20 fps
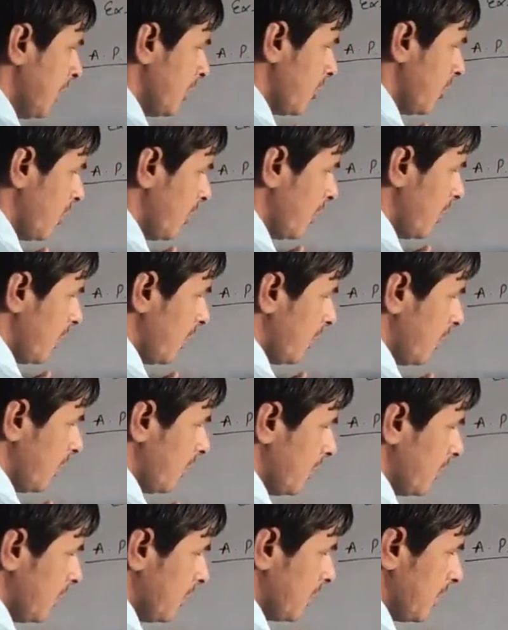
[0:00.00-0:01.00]

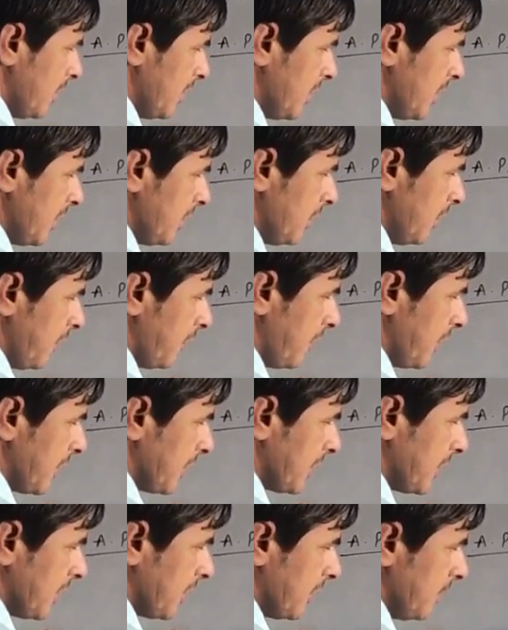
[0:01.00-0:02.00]
So this is the
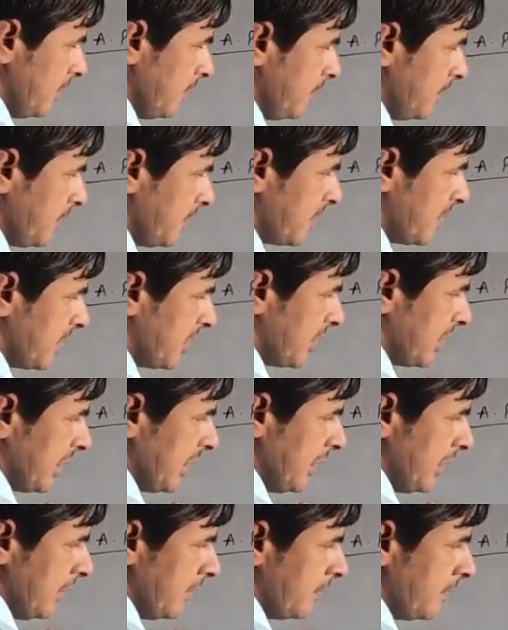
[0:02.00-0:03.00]
first term
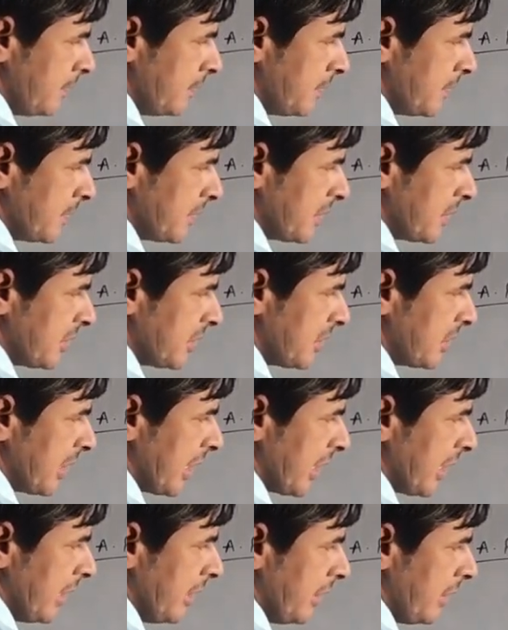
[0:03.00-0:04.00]
3,
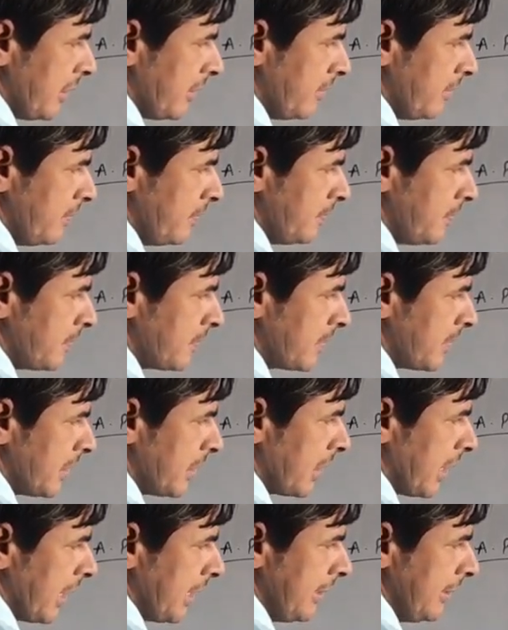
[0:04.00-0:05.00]
second term
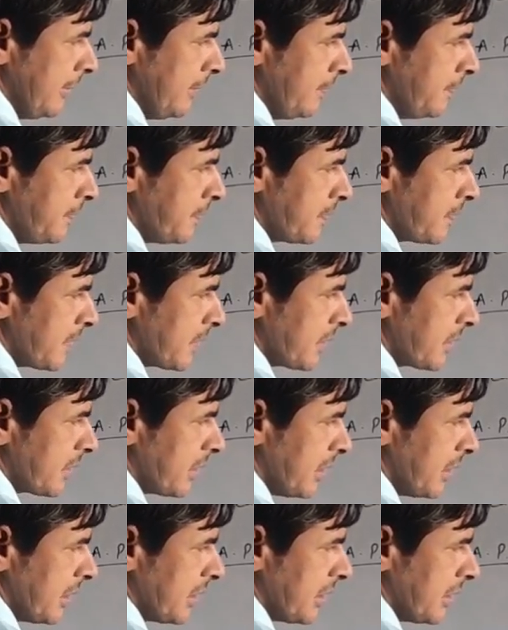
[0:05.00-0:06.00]
9,
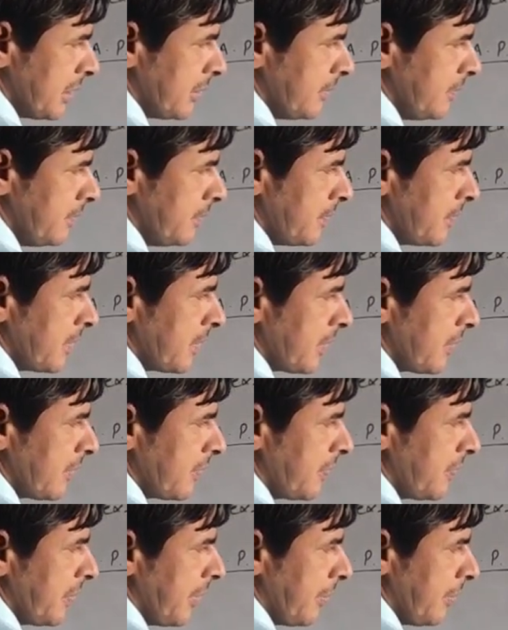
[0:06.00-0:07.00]
third term
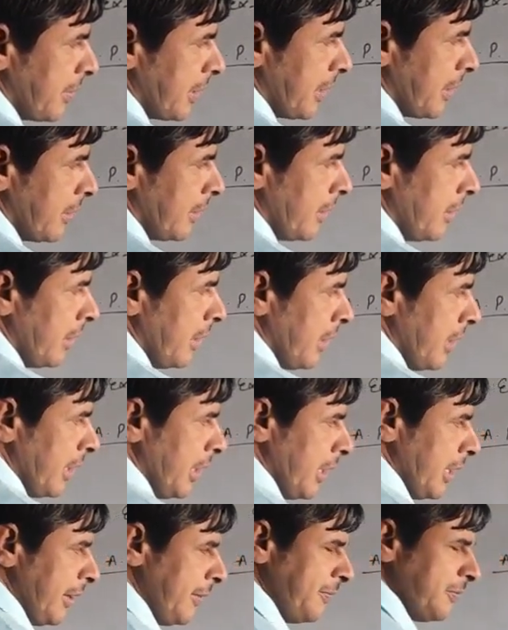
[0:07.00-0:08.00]
15.
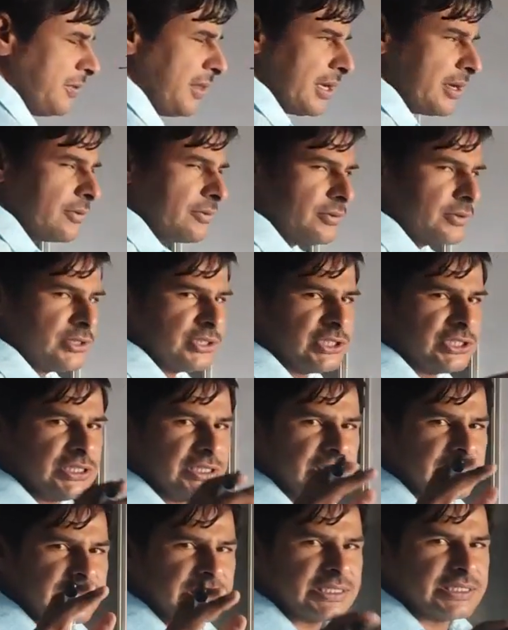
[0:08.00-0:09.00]
If the
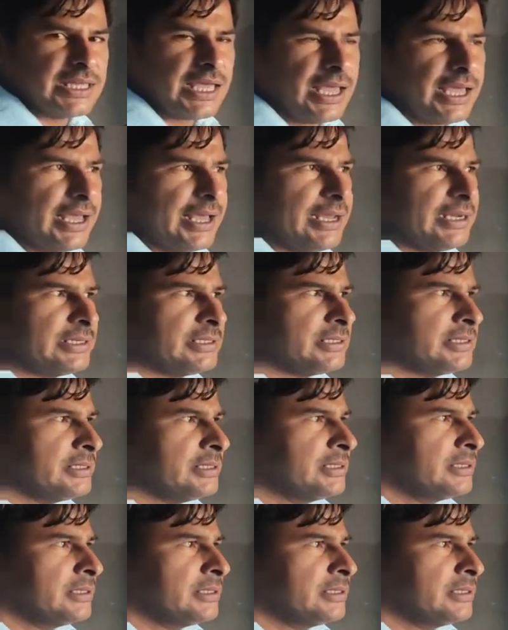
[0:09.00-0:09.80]
question is that